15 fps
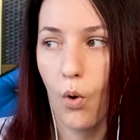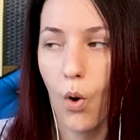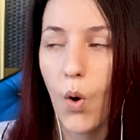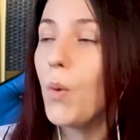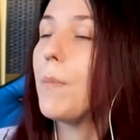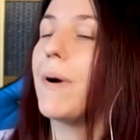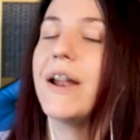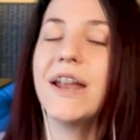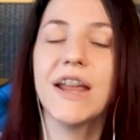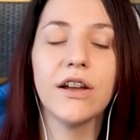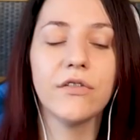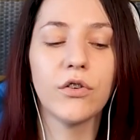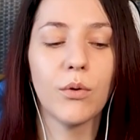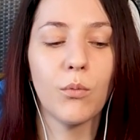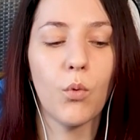
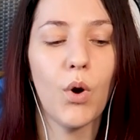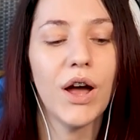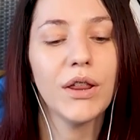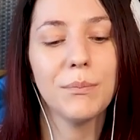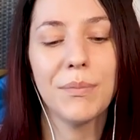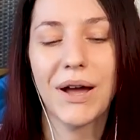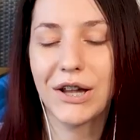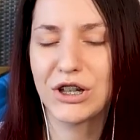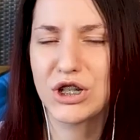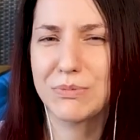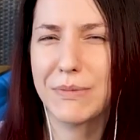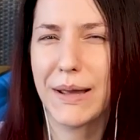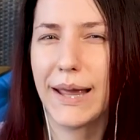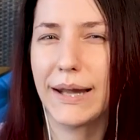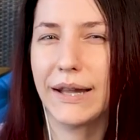opening from One Punch
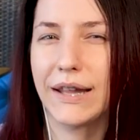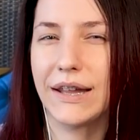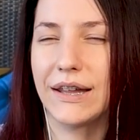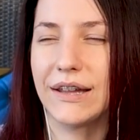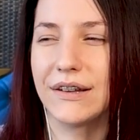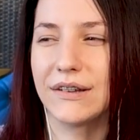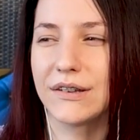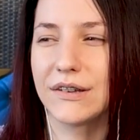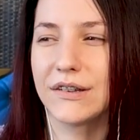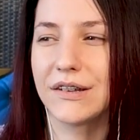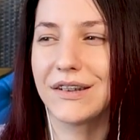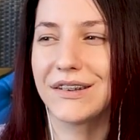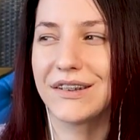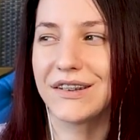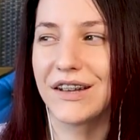Man is
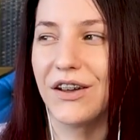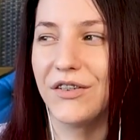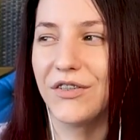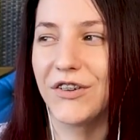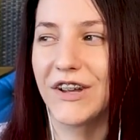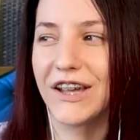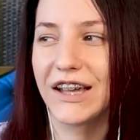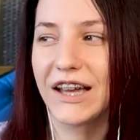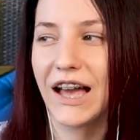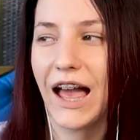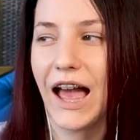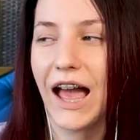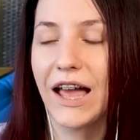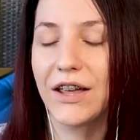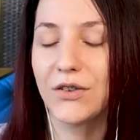something
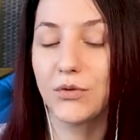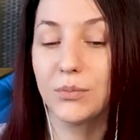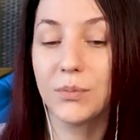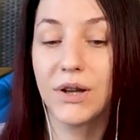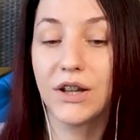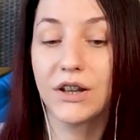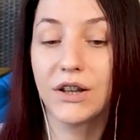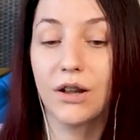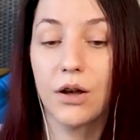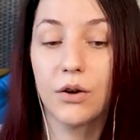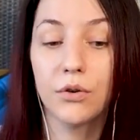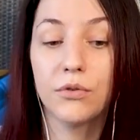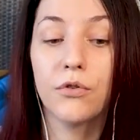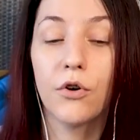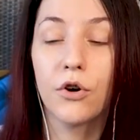I've been
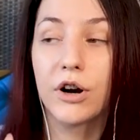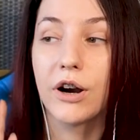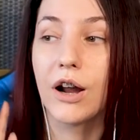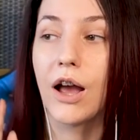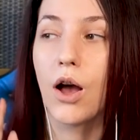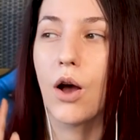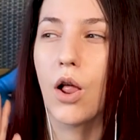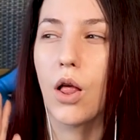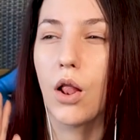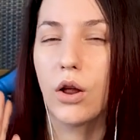for a